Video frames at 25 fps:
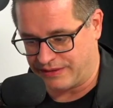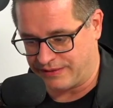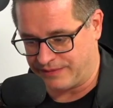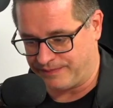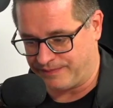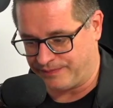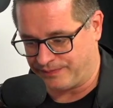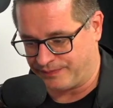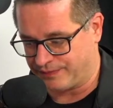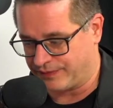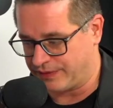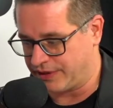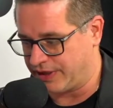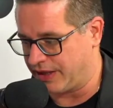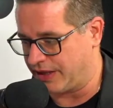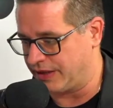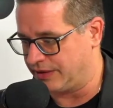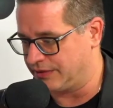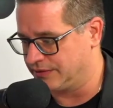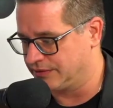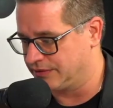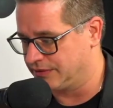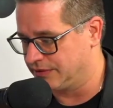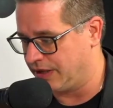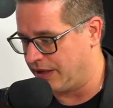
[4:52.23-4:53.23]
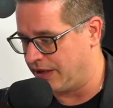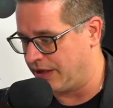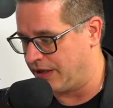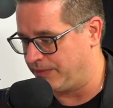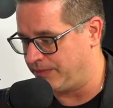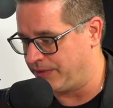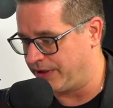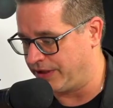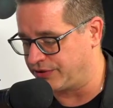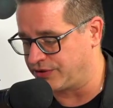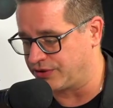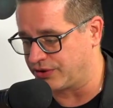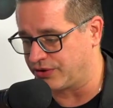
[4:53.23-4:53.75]
But uh, yeah,
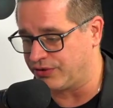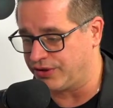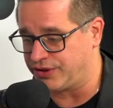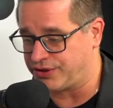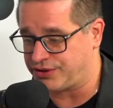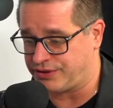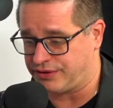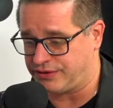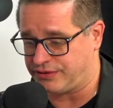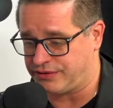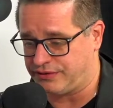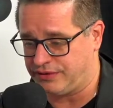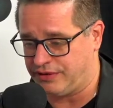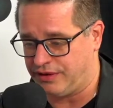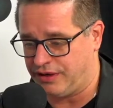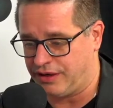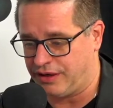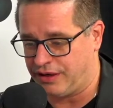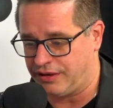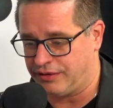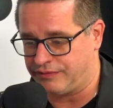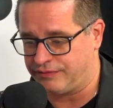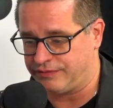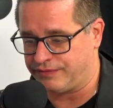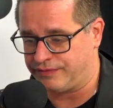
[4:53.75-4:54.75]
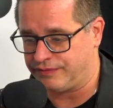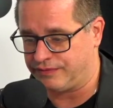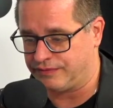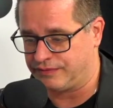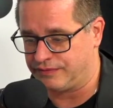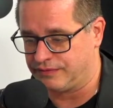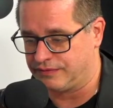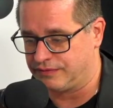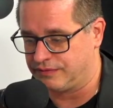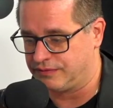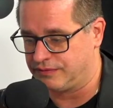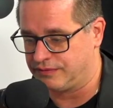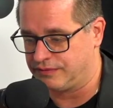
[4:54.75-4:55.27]
um, integration
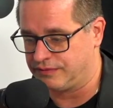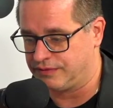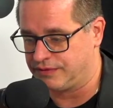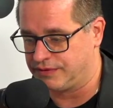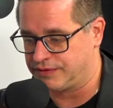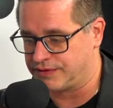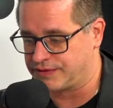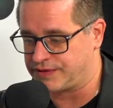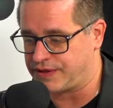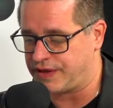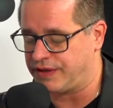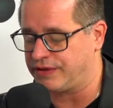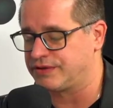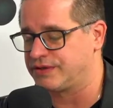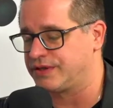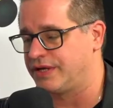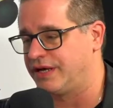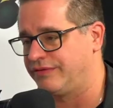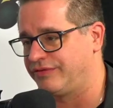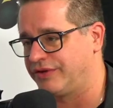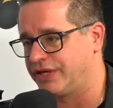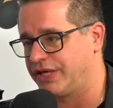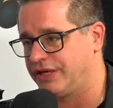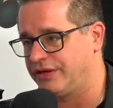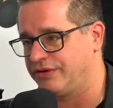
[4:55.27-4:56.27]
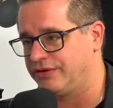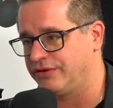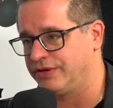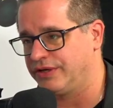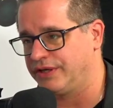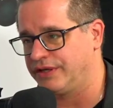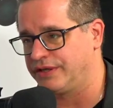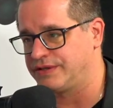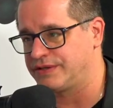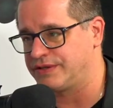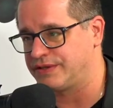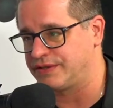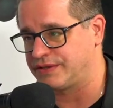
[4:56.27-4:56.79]
of Sales
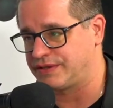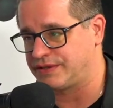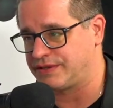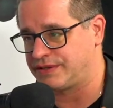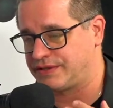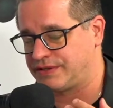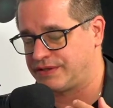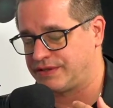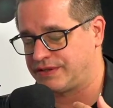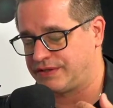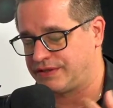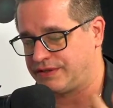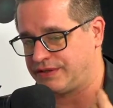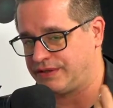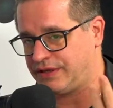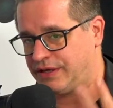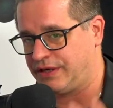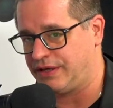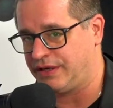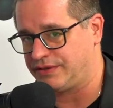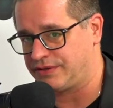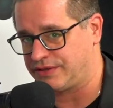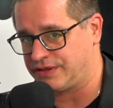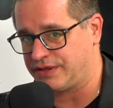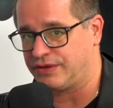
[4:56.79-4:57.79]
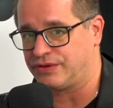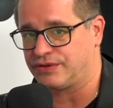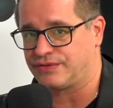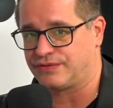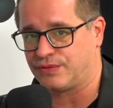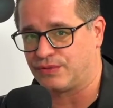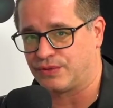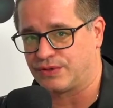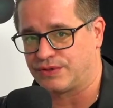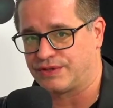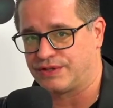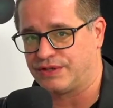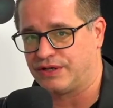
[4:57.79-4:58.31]
Navigator into S
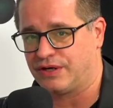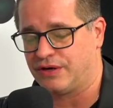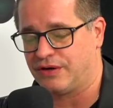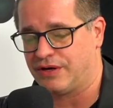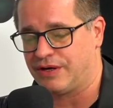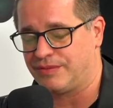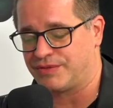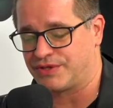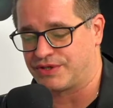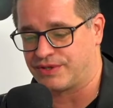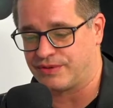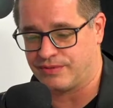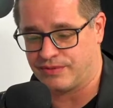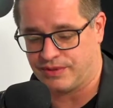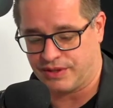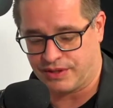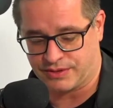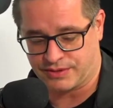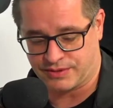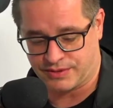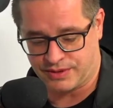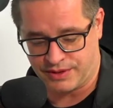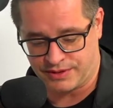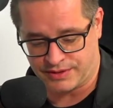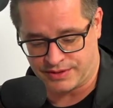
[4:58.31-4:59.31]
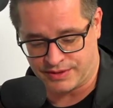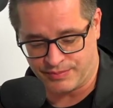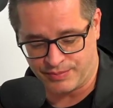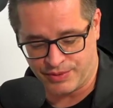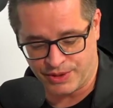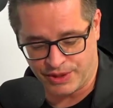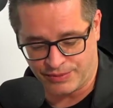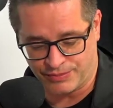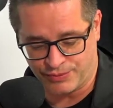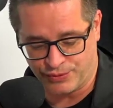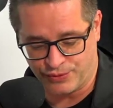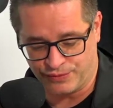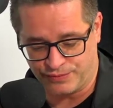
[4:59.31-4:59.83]
uh, Salesforce C R M is a is
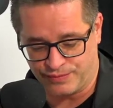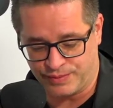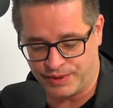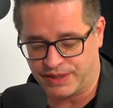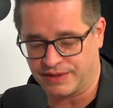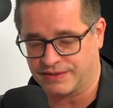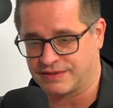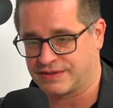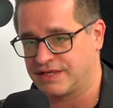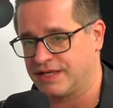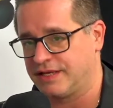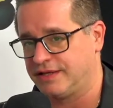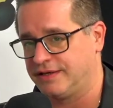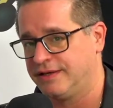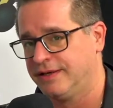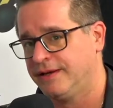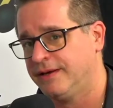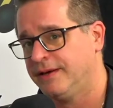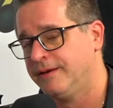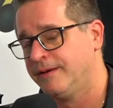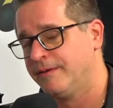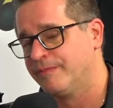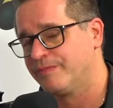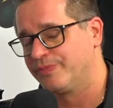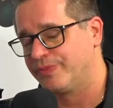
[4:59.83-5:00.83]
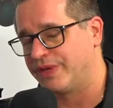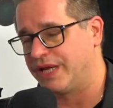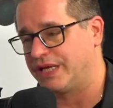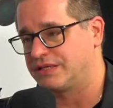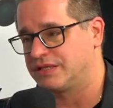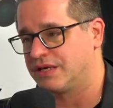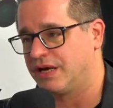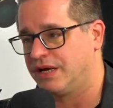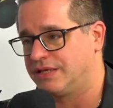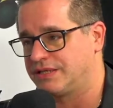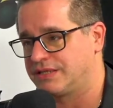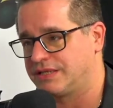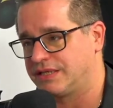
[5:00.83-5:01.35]
is a big move because then
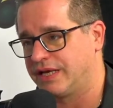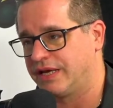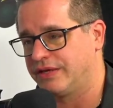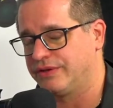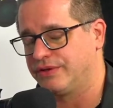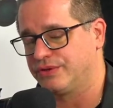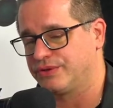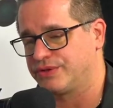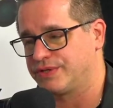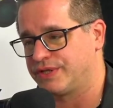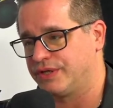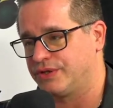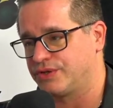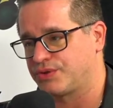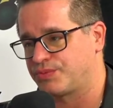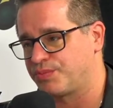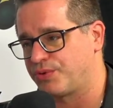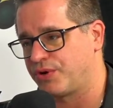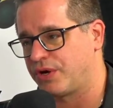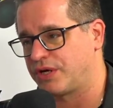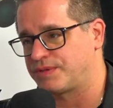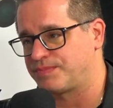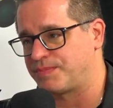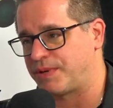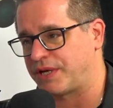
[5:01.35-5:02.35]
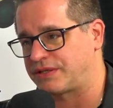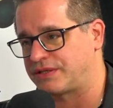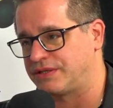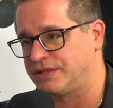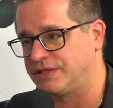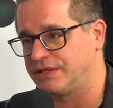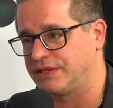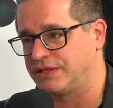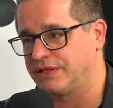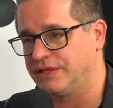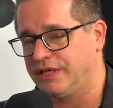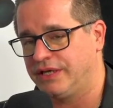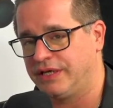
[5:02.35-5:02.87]
that ties together sales
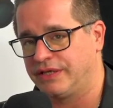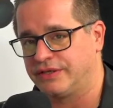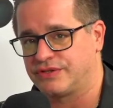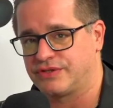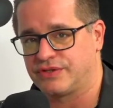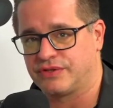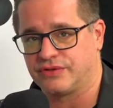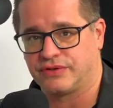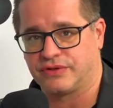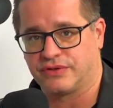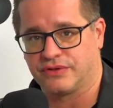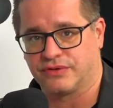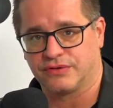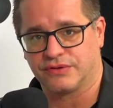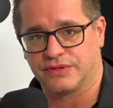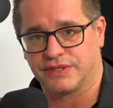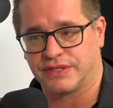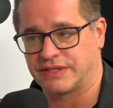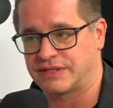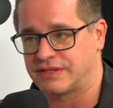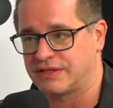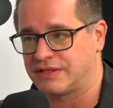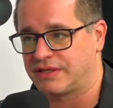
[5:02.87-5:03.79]
prospecting into